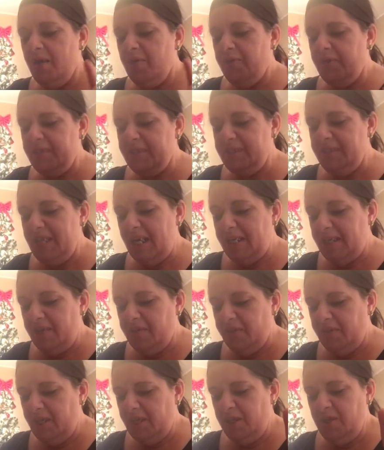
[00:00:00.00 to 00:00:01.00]
The second
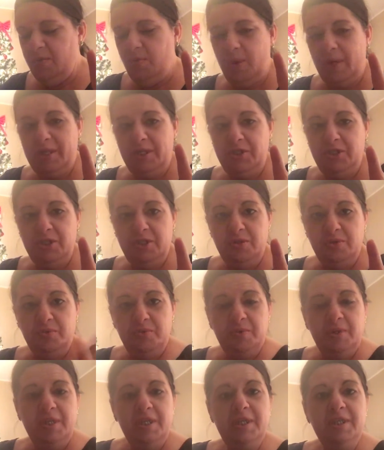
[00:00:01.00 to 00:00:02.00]
thing you want to do
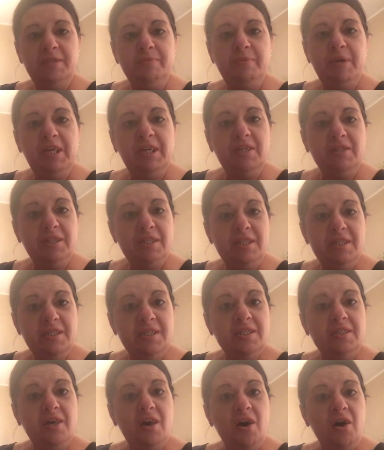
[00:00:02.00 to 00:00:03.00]
is make a list